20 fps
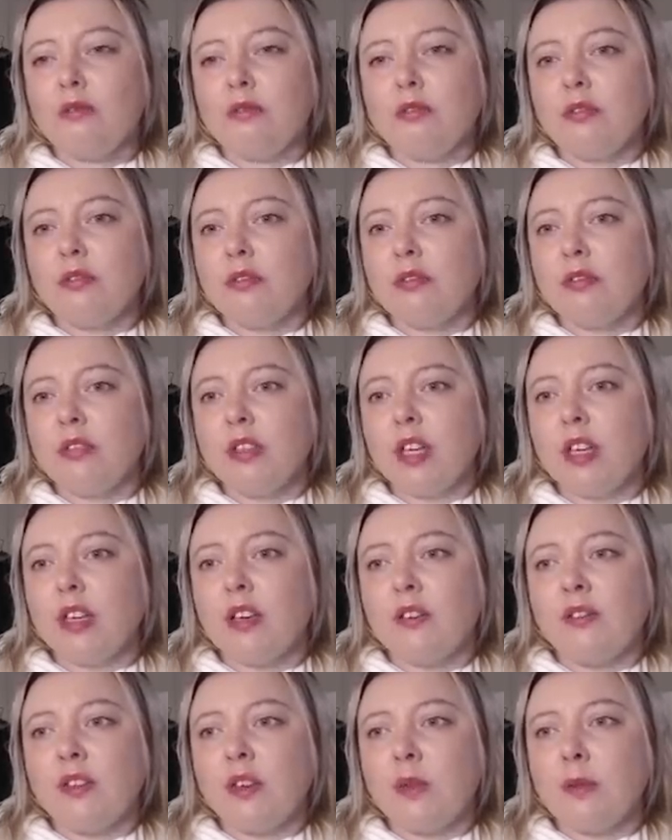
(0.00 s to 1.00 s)
like a
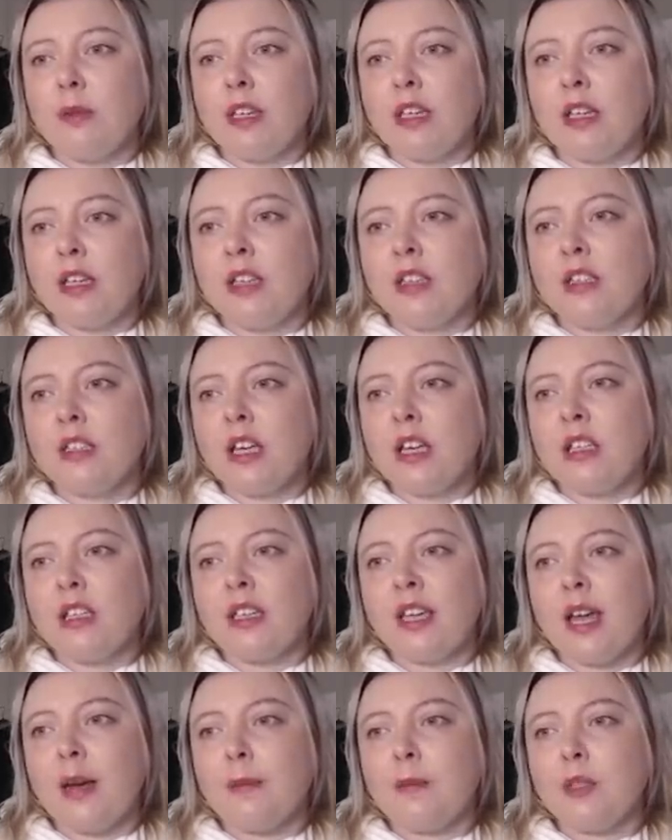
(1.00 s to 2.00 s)
few minutes and
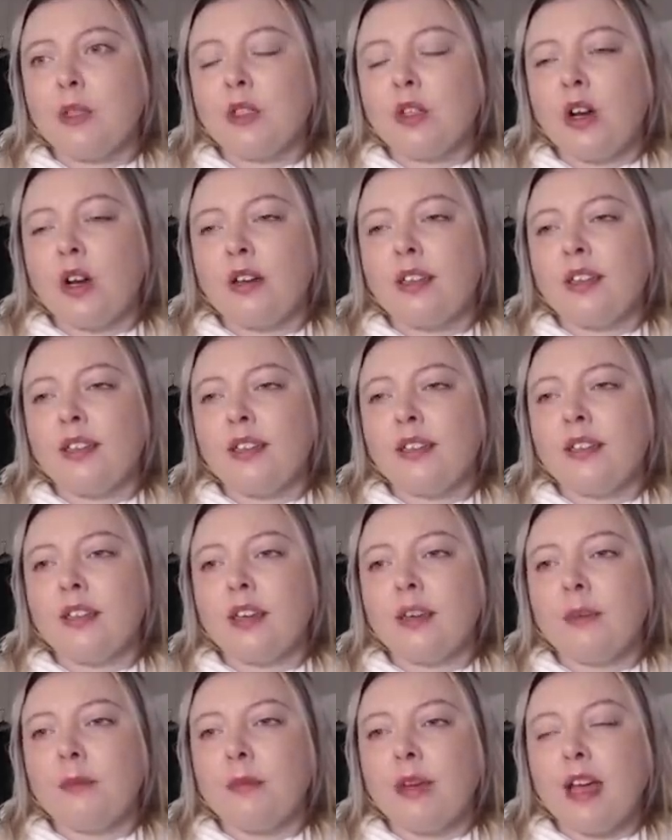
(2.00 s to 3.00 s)
kept talking to
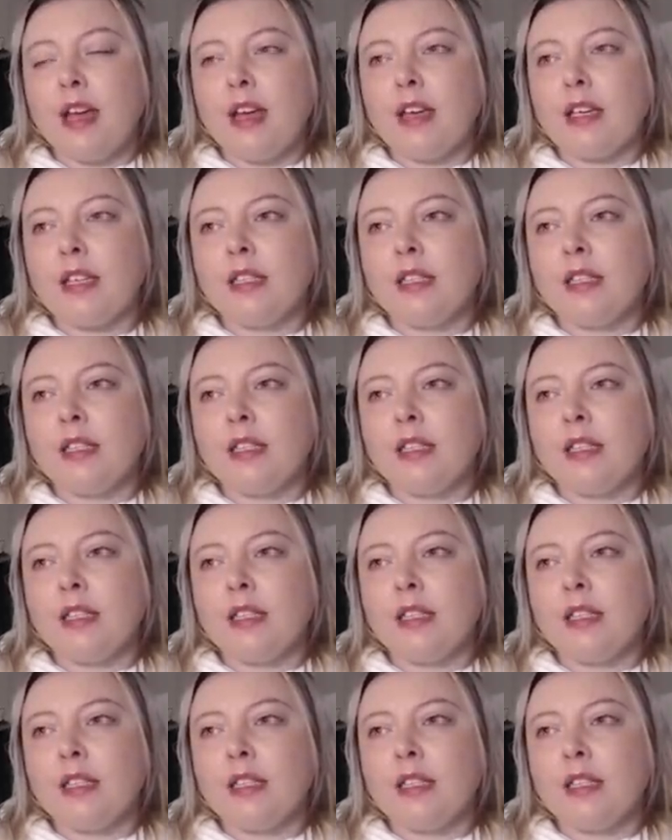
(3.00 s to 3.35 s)
them and